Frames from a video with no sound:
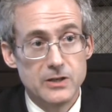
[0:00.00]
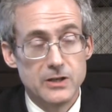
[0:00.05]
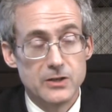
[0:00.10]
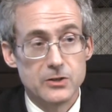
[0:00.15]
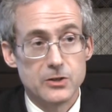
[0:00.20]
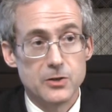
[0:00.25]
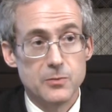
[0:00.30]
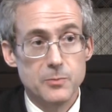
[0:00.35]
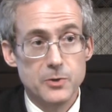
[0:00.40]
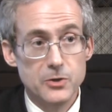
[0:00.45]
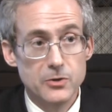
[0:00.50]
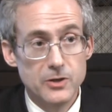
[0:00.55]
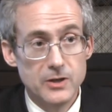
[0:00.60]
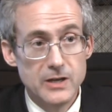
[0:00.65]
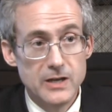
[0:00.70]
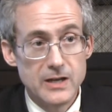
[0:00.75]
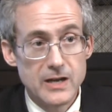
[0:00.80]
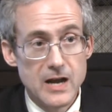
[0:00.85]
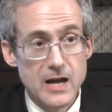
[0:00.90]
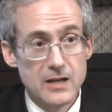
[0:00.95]
in
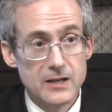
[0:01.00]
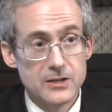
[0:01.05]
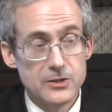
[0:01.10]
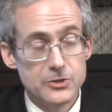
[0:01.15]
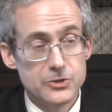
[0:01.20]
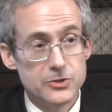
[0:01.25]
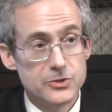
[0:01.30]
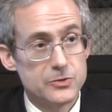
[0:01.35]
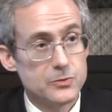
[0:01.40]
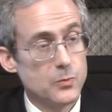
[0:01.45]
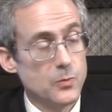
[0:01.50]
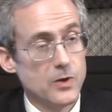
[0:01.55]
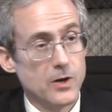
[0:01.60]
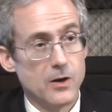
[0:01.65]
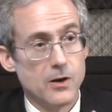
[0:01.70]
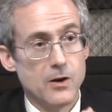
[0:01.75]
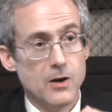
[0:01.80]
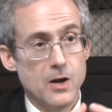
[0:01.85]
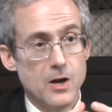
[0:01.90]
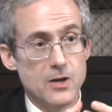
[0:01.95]
community colleges
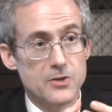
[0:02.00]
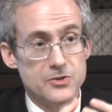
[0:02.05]
where